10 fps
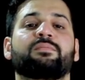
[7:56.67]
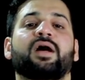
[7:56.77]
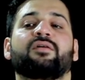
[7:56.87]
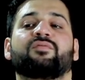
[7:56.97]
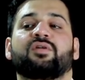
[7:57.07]

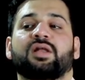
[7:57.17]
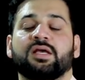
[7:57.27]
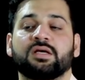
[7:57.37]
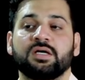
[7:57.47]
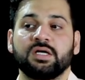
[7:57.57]
prepared for
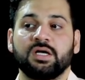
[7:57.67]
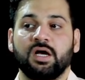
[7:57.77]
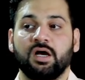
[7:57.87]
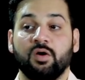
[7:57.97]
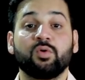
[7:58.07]
like
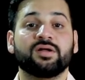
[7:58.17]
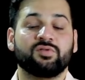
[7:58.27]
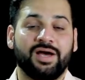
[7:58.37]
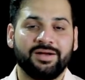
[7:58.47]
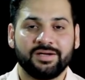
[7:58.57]
uh, who are
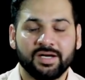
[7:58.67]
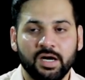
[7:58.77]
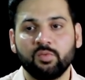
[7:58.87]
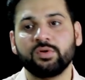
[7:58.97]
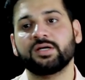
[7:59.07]
chartered
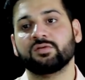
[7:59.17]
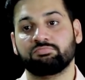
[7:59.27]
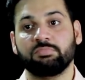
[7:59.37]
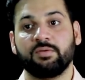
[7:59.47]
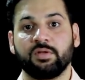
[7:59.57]

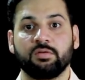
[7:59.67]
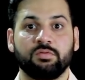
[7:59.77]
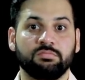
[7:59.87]
accountant i mean